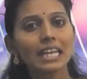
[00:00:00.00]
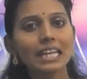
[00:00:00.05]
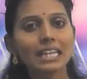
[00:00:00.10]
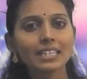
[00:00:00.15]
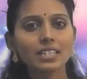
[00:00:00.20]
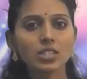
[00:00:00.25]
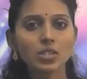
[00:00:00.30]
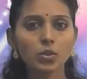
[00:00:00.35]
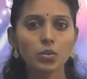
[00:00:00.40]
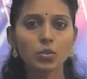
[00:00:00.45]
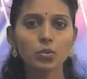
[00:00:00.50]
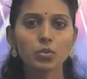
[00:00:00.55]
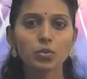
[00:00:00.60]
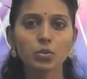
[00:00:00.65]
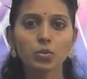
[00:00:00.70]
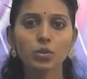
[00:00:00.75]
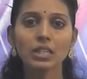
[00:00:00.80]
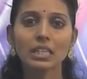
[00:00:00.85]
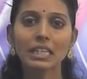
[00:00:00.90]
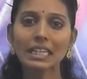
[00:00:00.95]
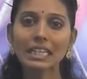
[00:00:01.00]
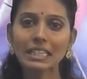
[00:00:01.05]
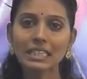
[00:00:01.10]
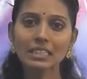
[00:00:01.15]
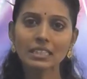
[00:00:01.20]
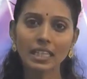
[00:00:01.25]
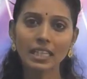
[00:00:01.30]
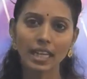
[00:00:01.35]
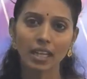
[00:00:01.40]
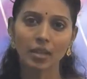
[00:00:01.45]
let us go to in
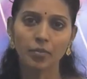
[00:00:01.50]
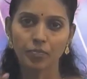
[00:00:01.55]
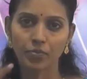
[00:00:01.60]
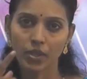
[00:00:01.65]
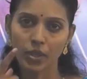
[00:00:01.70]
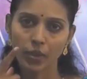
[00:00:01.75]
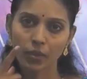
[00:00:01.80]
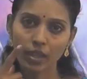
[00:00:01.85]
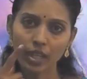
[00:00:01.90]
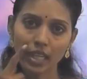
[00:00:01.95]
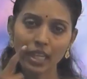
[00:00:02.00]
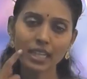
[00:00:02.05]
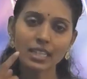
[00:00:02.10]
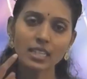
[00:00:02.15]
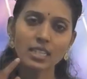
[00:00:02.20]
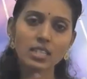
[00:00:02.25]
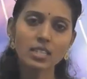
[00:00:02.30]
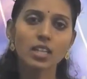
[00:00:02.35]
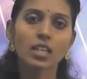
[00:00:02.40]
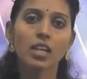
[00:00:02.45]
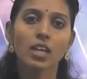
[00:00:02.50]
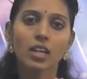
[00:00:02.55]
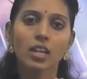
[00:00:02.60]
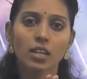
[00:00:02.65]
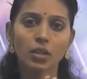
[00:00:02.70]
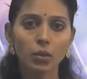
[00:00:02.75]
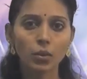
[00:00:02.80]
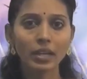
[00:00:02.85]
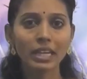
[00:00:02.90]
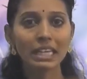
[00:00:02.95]
detail. Okay, let us
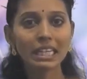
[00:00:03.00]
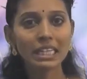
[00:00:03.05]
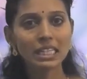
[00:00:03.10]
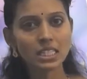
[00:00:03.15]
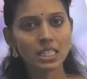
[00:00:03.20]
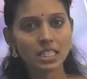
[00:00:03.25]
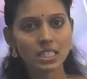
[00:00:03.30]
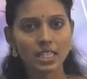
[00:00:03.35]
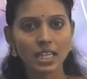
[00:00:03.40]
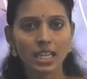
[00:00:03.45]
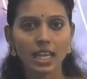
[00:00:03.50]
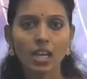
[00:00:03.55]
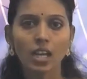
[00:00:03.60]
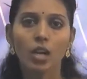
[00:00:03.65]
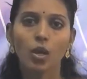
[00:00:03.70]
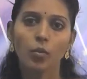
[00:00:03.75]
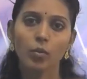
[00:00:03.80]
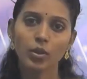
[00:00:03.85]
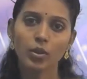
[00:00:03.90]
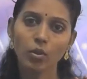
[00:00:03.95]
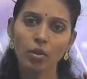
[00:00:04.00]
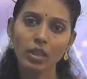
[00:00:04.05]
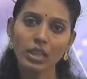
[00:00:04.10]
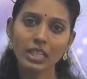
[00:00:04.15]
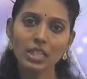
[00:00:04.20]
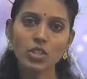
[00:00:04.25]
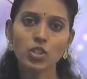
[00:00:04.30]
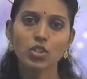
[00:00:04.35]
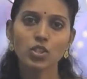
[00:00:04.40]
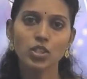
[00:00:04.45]
go in detail with all
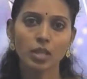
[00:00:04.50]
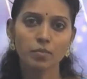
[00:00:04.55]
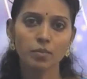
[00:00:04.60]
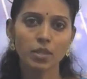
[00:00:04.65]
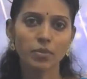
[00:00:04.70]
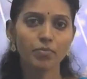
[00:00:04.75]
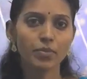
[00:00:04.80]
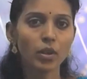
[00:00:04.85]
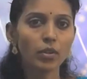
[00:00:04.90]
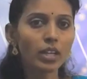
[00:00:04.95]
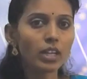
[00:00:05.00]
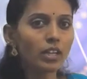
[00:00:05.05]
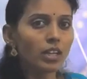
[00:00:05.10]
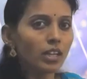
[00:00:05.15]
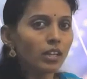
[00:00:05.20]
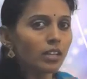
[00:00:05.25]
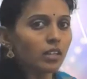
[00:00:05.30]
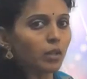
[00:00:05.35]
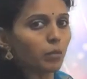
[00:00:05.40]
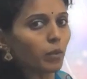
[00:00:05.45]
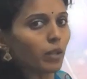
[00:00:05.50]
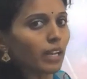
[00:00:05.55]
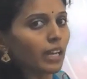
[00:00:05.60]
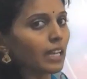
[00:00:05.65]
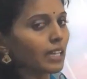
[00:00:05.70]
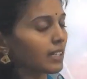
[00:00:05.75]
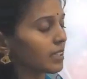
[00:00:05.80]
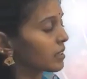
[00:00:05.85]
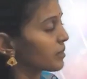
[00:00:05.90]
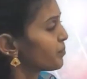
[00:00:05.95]
these shapes. Okay, come on,
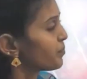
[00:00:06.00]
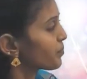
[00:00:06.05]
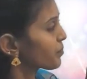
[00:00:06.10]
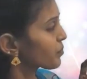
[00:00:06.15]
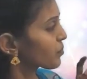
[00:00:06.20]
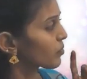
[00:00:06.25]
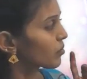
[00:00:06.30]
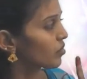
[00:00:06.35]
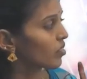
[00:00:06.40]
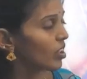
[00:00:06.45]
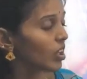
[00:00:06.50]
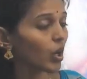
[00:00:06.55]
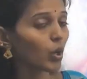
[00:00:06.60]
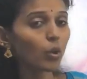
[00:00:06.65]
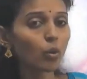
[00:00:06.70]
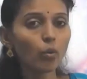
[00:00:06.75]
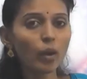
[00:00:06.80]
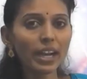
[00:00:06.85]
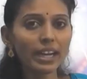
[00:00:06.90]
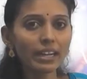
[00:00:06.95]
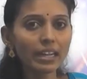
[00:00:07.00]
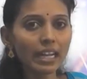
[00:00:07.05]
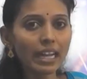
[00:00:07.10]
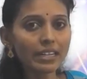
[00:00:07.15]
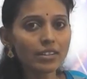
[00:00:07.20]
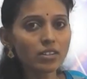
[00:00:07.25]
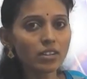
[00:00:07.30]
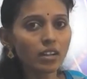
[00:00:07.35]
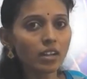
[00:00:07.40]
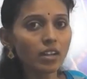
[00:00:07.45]
let us.
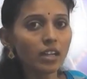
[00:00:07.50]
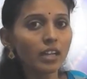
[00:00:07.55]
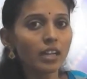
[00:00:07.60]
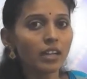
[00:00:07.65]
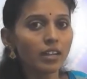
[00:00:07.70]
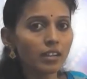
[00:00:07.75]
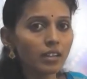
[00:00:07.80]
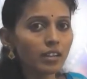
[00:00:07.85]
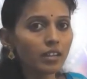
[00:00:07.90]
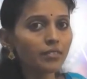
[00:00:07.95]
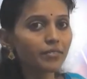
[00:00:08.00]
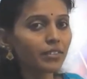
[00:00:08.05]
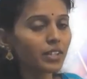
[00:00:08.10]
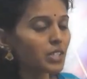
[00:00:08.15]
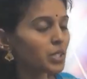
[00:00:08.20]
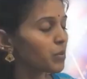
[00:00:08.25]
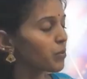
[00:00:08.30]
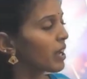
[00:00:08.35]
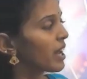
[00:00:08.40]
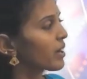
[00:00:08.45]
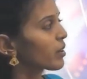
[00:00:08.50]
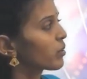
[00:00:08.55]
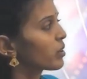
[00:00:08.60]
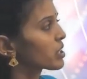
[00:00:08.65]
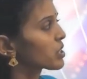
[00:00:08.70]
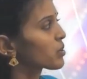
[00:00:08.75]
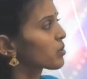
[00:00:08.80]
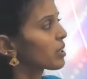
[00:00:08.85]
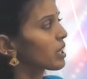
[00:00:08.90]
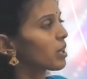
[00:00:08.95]
Quadrilateral. Here first we are
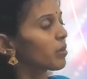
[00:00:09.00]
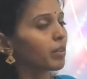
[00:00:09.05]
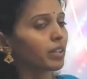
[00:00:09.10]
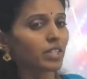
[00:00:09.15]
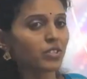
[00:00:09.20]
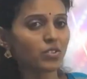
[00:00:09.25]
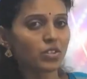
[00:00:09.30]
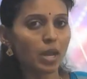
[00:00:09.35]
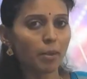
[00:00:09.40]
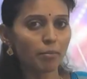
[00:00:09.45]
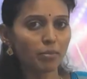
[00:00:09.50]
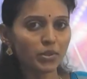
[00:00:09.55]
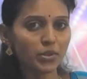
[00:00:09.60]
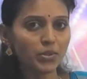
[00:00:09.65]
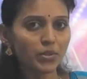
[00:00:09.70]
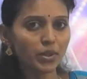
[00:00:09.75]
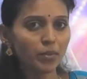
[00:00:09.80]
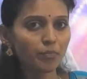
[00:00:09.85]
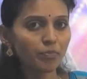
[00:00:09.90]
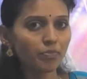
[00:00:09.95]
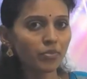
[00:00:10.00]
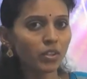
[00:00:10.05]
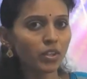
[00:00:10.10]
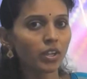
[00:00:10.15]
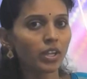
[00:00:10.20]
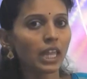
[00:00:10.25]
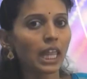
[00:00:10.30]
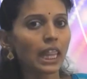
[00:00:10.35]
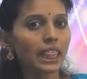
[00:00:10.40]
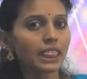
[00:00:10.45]
going to deal with the trapezium,
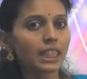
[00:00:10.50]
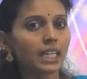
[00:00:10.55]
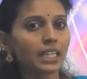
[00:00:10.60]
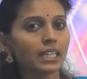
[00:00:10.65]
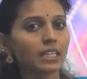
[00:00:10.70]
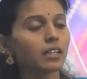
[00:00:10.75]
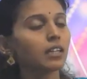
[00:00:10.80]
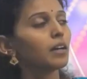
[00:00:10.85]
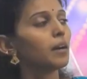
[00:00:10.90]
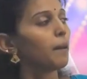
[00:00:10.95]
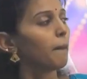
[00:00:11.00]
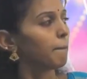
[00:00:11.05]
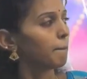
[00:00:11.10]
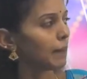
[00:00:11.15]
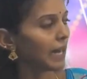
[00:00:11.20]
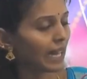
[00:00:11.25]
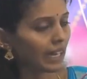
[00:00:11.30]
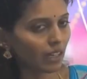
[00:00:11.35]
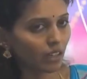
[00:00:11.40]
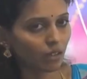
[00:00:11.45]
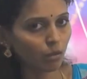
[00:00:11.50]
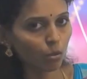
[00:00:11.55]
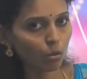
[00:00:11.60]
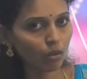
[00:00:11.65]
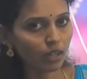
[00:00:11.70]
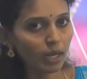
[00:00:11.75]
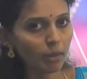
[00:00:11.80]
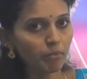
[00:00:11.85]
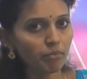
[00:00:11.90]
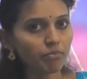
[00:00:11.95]
then
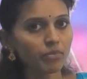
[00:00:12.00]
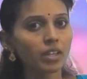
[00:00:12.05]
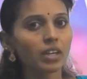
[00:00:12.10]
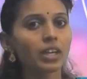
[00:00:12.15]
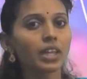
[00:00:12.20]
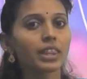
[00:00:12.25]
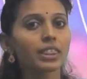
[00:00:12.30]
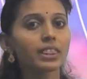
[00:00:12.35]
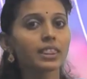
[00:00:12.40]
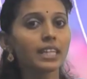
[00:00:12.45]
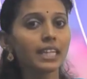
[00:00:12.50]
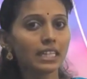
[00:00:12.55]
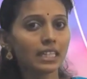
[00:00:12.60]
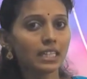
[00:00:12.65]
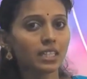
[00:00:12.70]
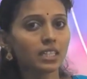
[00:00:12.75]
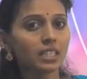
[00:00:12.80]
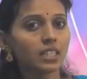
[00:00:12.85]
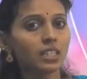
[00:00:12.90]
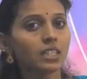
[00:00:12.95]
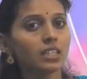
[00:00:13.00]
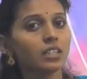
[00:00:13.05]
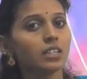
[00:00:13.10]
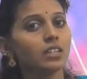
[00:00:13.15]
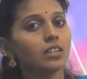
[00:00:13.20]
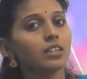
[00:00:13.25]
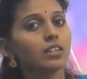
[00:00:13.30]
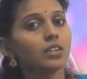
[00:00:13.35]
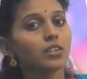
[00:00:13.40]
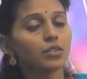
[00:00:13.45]
parallelogram, then
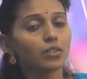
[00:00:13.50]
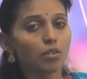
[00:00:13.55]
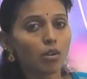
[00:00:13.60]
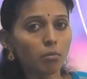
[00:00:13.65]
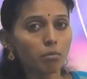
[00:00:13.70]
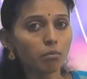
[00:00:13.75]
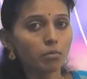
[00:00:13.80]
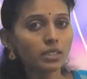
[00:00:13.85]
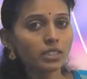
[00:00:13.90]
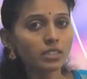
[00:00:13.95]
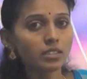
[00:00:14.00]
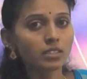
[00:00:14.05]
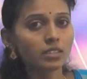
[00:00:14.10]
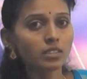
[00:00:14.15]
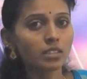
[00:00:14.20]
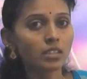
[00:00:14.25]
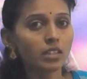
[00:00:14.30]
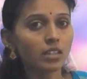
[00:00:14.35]
rhombus,